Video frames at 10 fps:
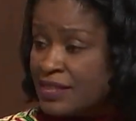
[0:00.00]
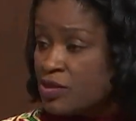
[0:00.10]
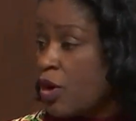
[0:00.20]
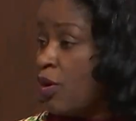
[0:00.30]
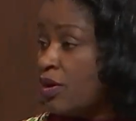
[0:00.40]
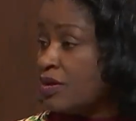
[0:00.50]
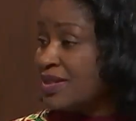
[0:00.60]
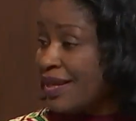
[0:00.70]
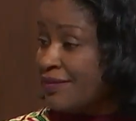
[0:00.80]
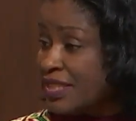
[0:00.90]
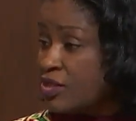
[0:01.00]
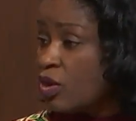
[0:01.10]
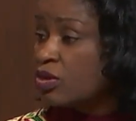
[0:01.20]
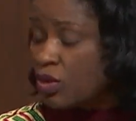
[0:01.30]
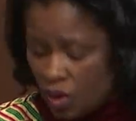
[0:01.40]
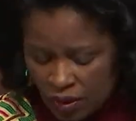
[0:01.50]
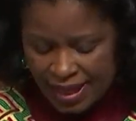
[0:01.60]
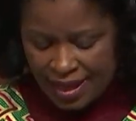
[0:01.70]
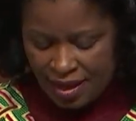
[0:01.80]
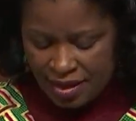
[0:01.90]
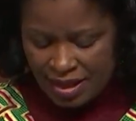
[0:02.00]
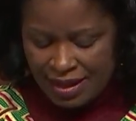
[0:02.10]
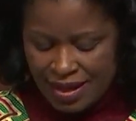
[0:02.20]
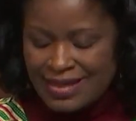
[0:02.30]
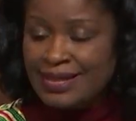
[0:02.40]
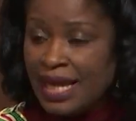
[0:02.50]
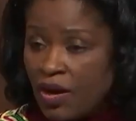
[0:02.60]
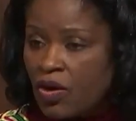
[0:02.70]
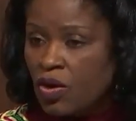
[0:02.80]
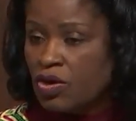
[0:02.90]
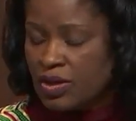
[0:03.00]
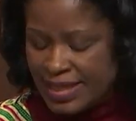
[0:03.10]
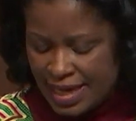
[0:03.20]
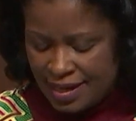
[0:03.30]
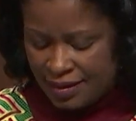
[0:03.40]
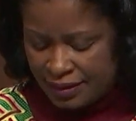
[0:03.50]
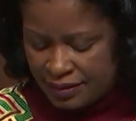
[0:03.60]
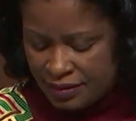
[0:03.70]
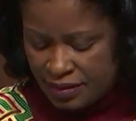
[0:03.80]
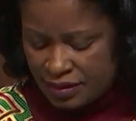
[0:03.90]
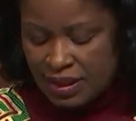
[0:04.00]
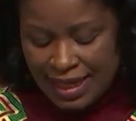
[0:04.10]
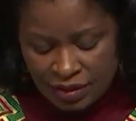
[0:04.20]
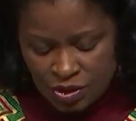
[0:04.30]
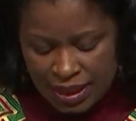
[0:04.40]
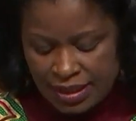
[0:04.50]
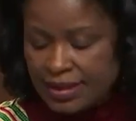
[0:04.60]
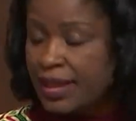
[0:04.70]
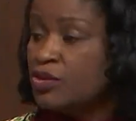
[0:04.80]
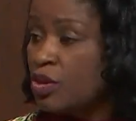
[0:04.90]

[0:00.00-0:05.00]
and its incomplete and neo-colonial vision